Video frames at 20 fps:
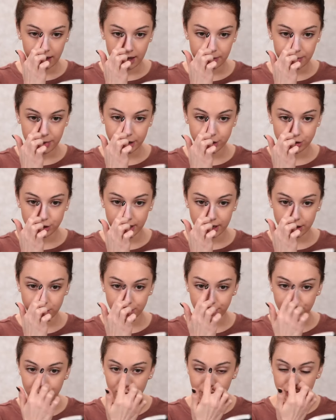And make sure that
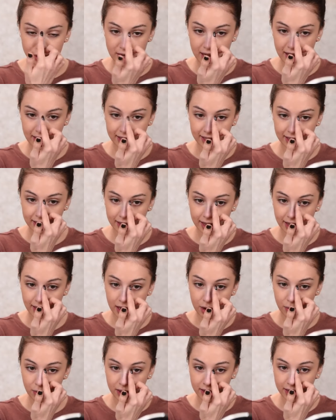you focus that in the
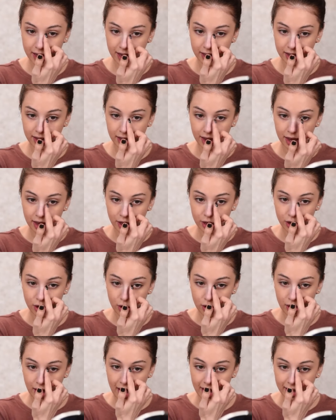area that
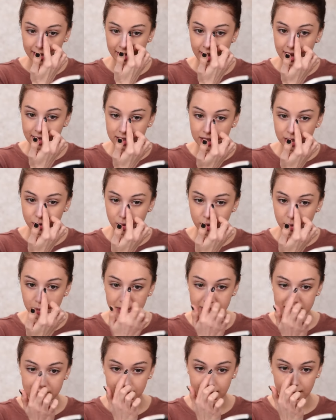your eyeglasses will
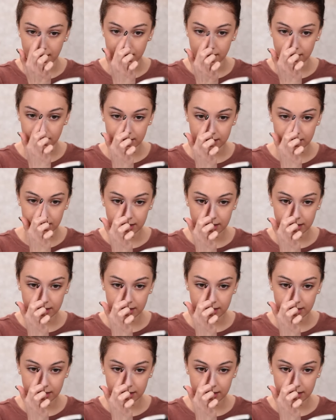be sitting.